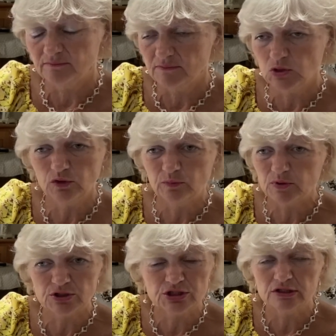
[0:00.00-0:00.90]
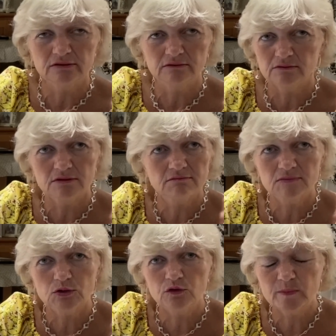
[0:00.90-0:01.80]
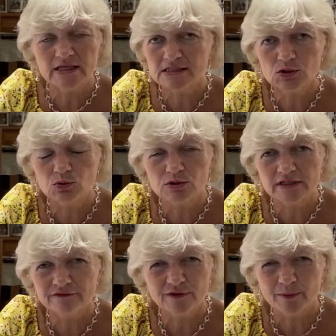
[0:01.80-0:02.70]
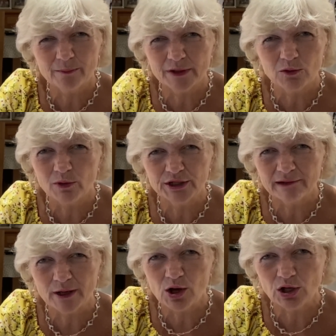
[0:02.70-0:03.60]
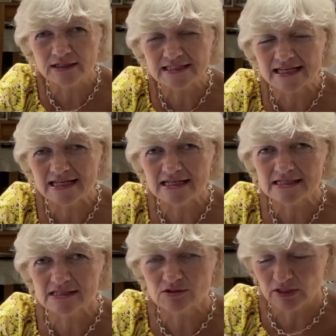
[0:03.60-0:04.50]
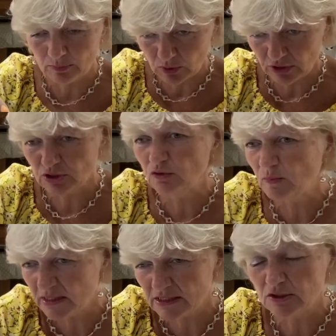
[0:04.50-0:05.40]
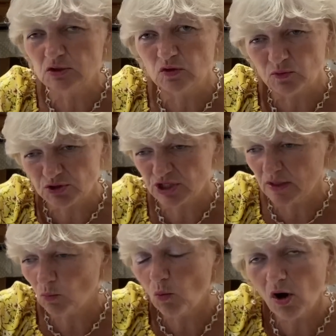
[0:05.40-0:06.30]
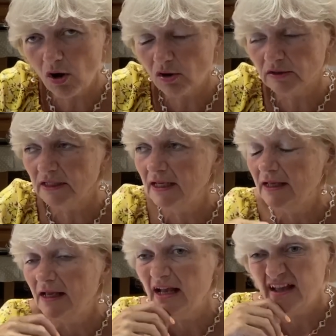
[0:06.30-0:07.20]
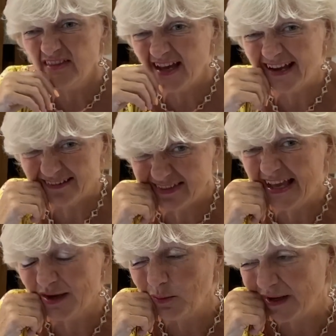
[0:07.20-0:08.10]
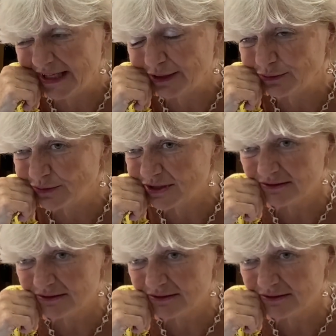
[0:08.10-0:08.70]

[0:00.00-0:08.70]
toothbrush and toothpaste holder for when we go on our holidays. So you put the toothpaste and the toothbrush in one, and they're quite good.